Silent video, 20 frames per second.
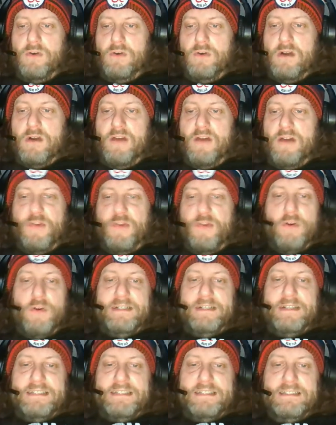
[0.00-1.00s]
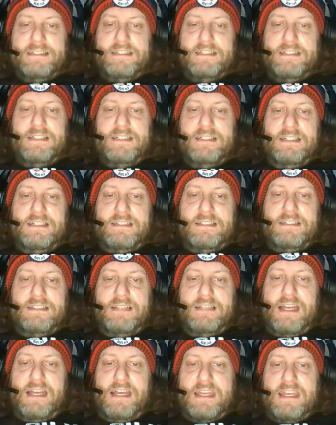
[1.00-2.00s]
or Thornton?
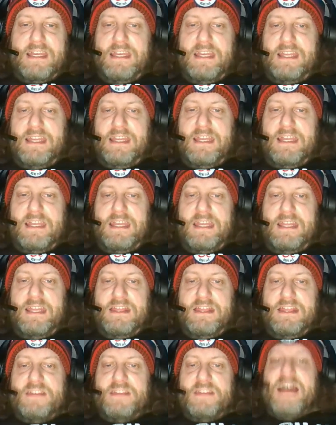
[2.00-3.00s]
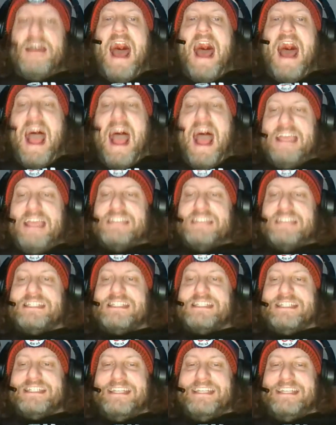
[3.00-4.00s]
Like the
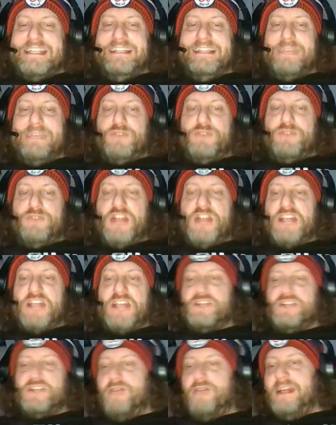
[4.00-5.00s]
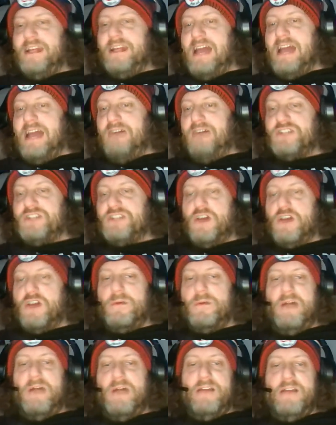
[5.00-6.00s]
highest ceiling projection right now is
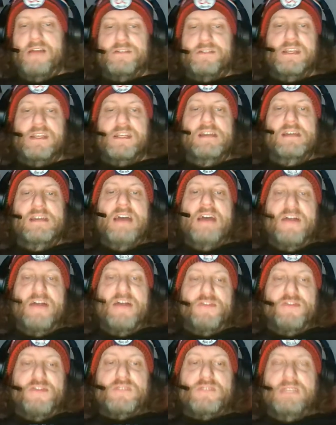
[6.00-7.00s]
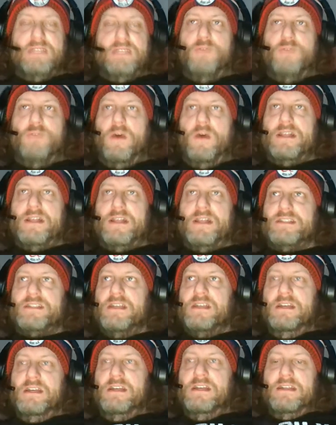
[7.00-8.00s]
Jacoby Myers at 13
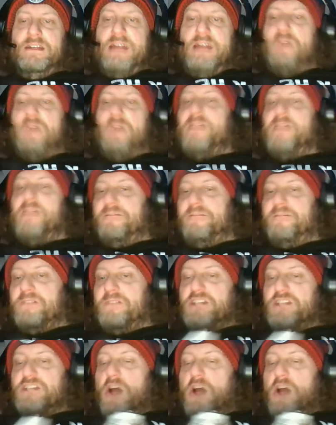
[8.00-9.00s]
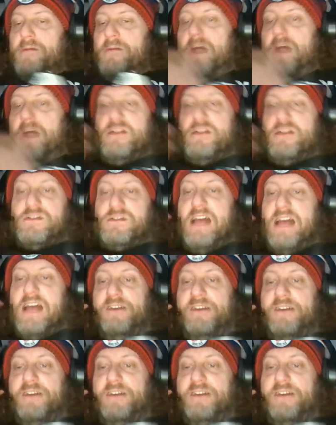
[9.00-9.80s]
points. Now, if Jacoby Myers was